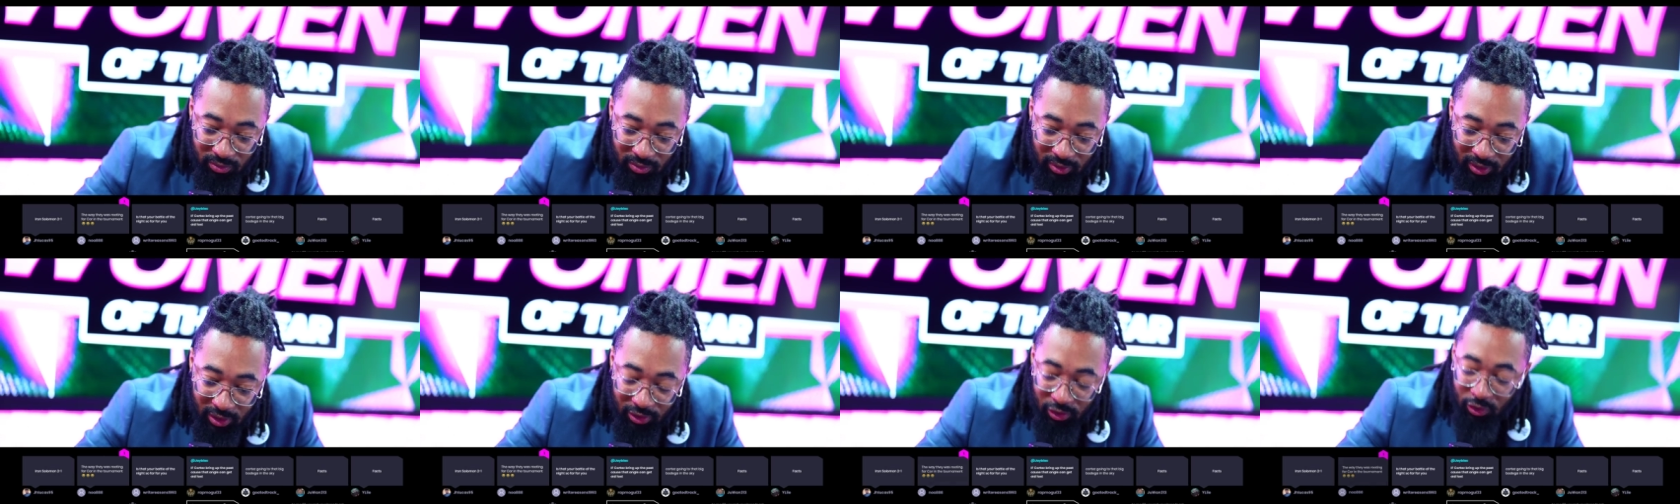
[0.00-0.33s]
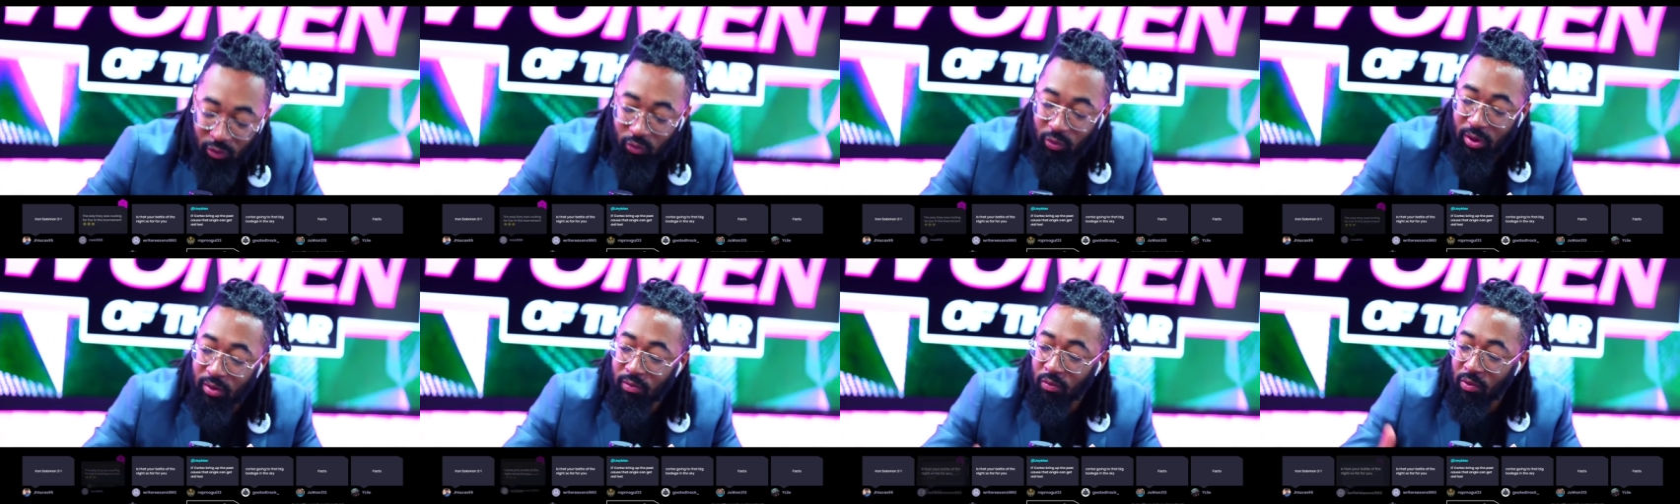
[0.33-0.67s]
and you
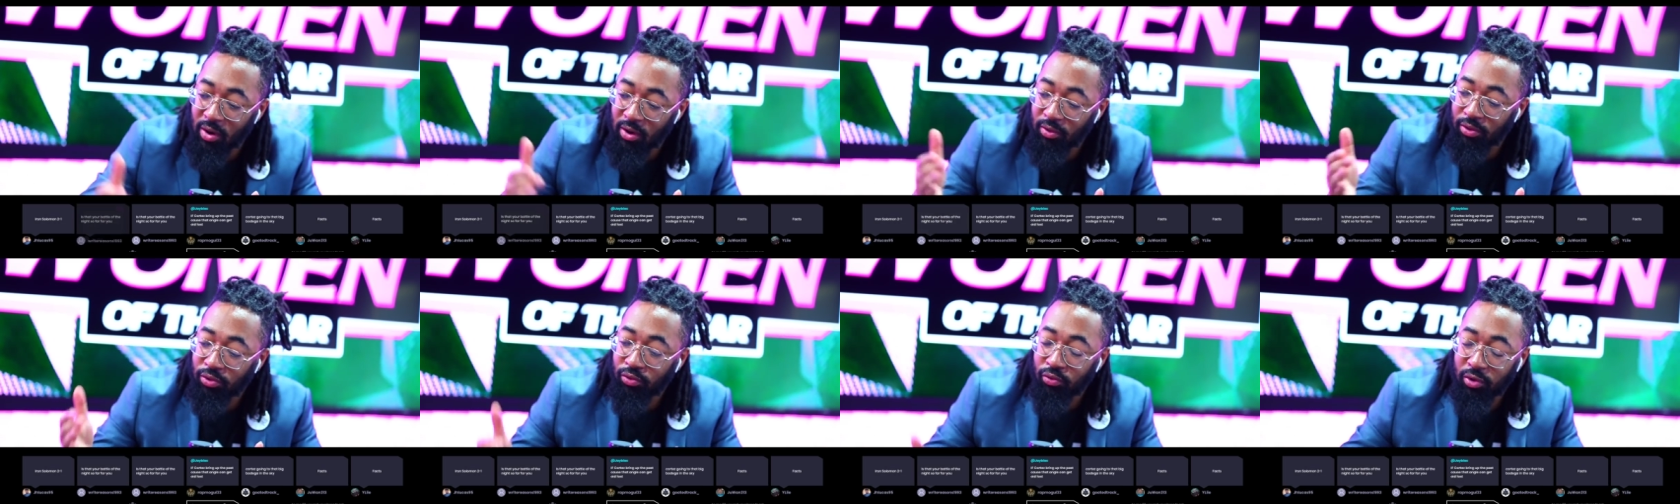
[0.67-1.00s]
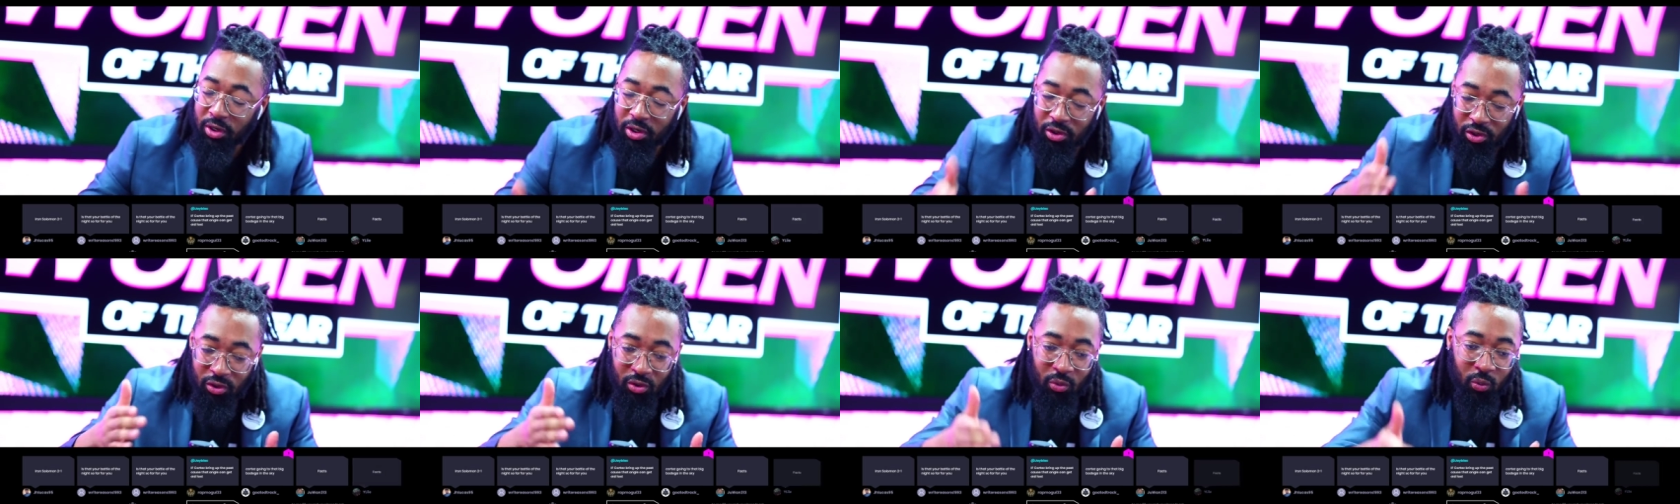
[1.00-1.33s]
win round three,
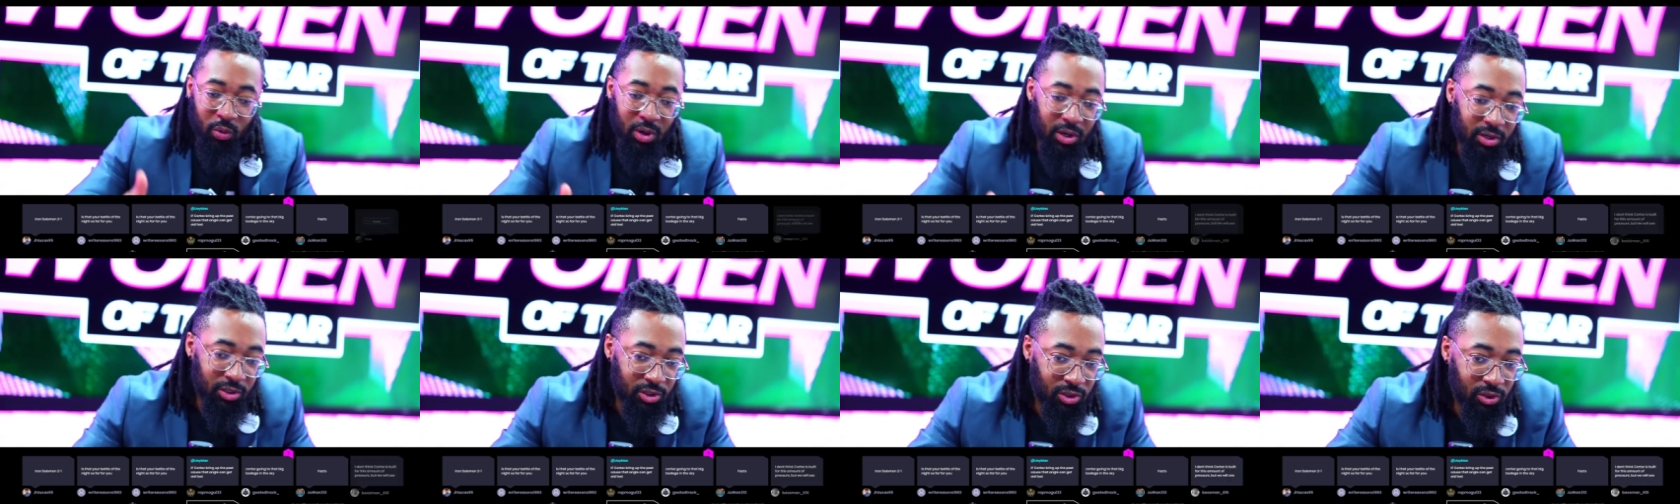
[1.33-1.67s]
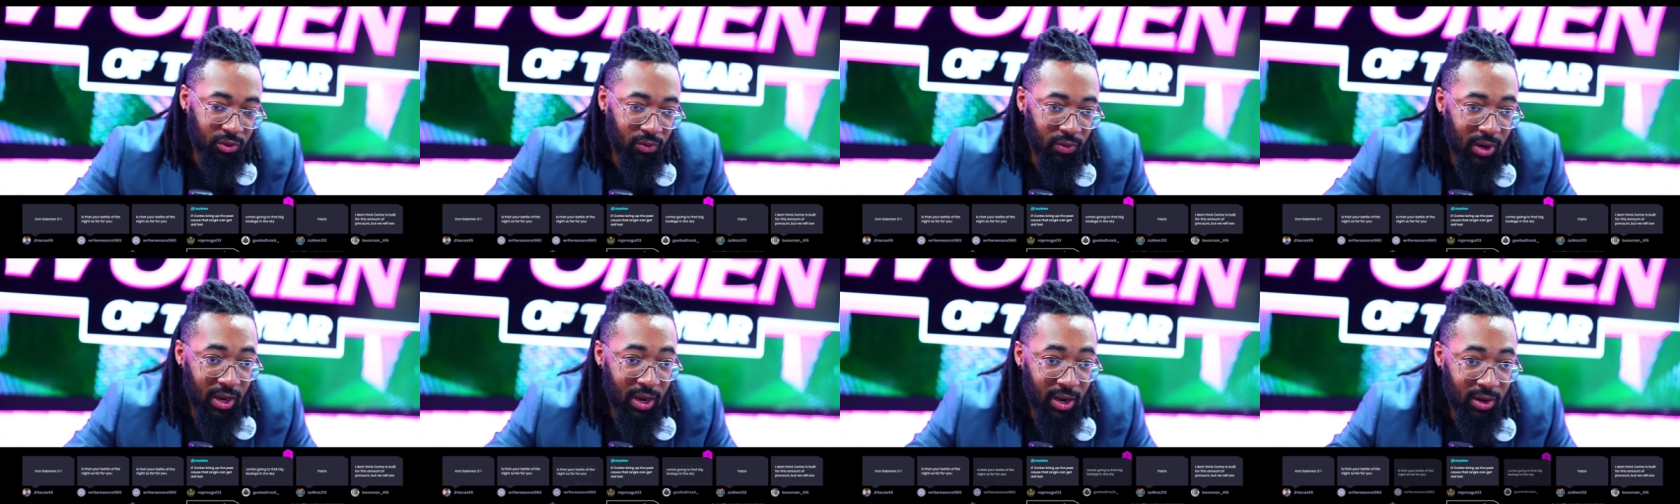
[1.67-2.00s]
you won two
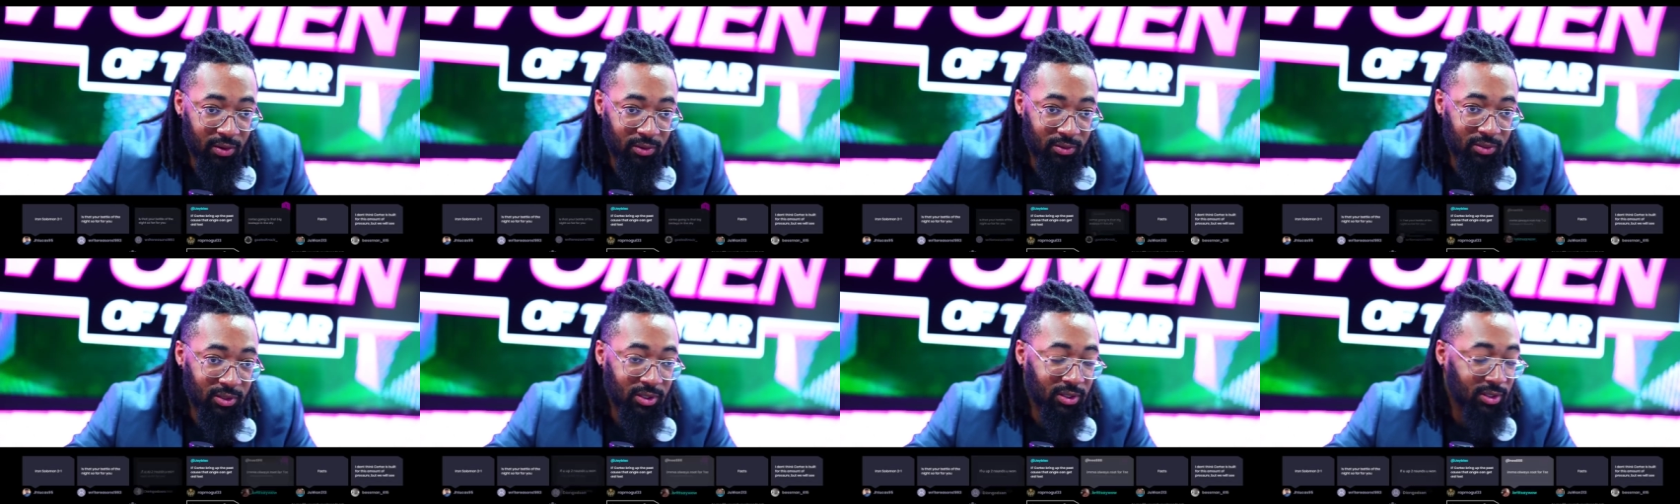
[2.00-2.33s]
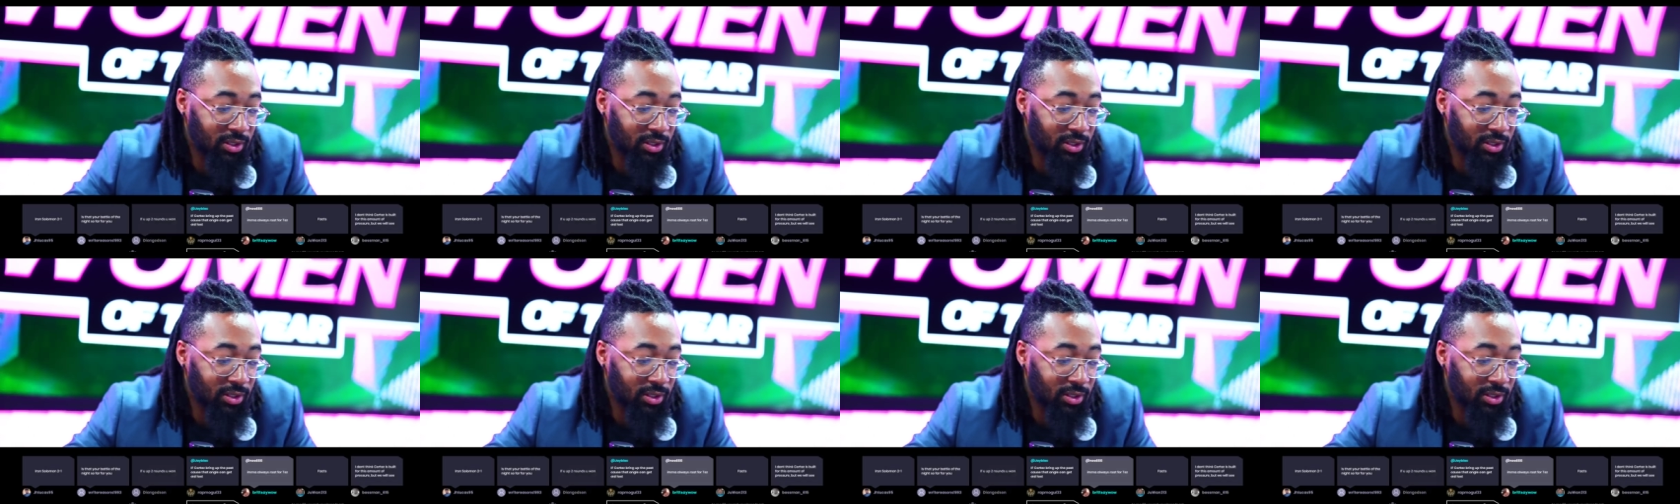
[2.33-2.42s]
rounds.